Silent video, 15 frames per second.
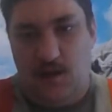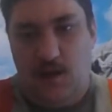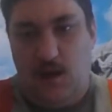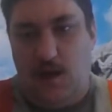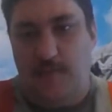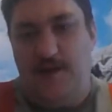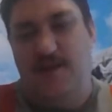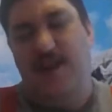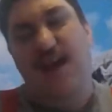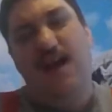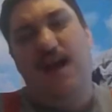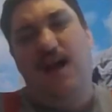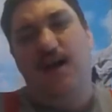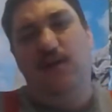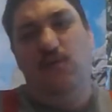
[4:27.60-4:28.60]
I mean,
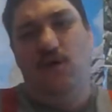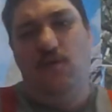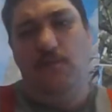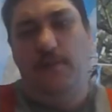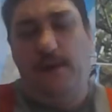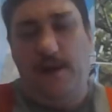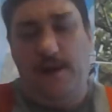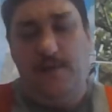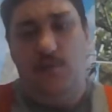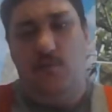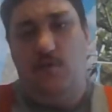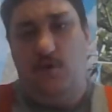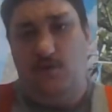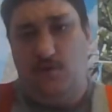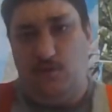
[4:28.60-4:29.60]
yeah, I won't play the
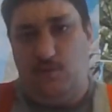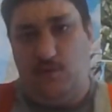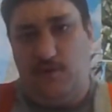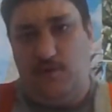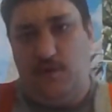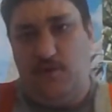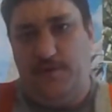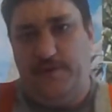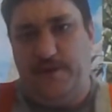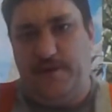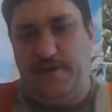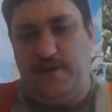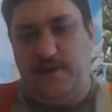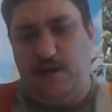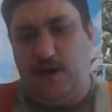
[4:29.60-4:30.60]
ones with
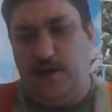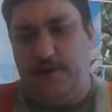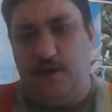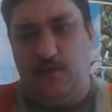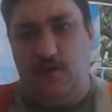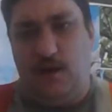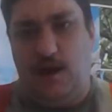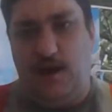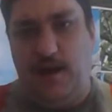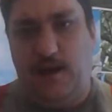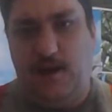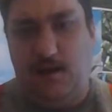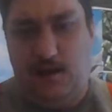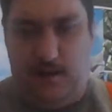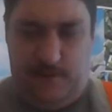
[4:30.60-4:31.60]
content that I don't
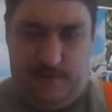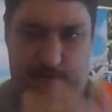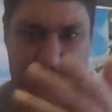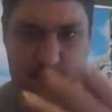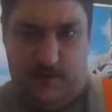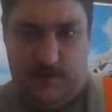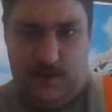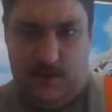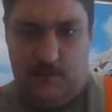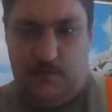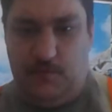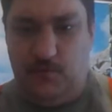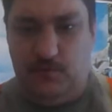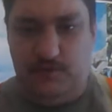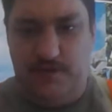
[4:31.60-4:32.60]
like. Like, for
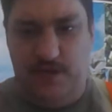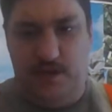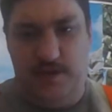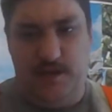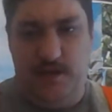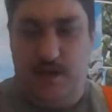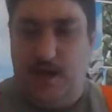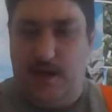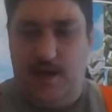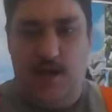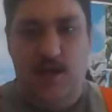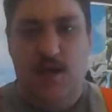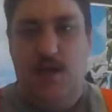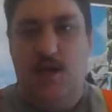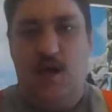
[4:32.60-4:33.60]
example, GTA,
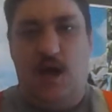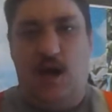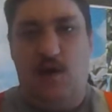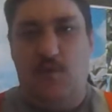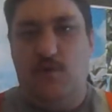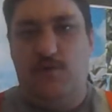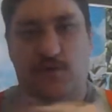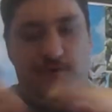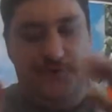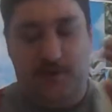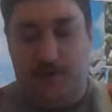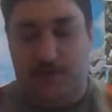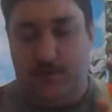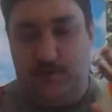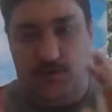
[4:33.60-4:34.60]
I will not
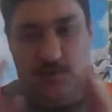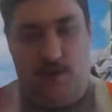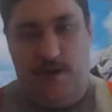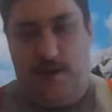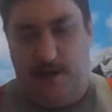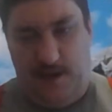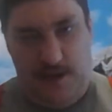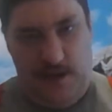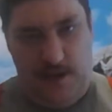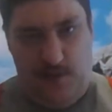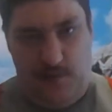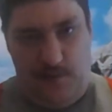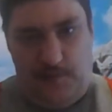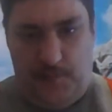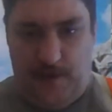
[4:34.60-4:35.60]
touch, and I hate
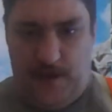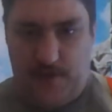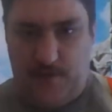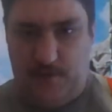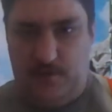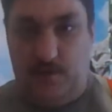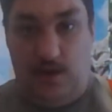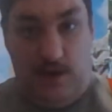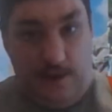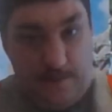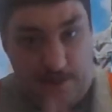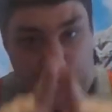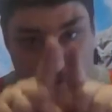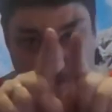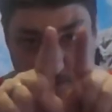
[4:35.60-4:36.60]
with a passion. And
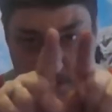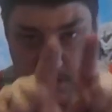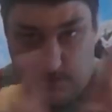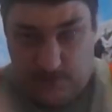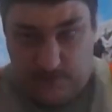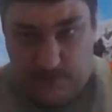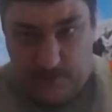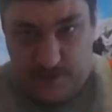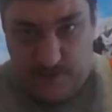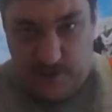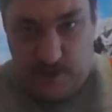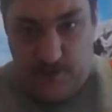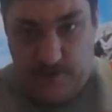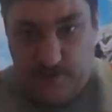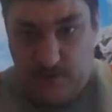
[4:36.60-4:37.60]
that is the whole
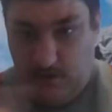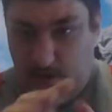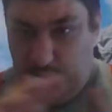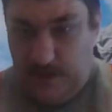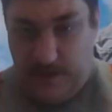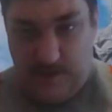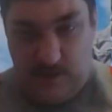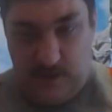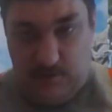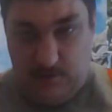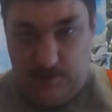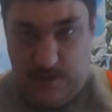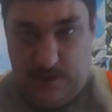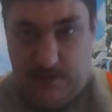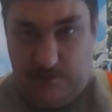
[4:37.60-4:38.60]
franchise, not any single
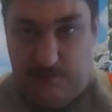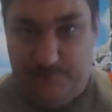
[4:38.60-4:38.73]
game.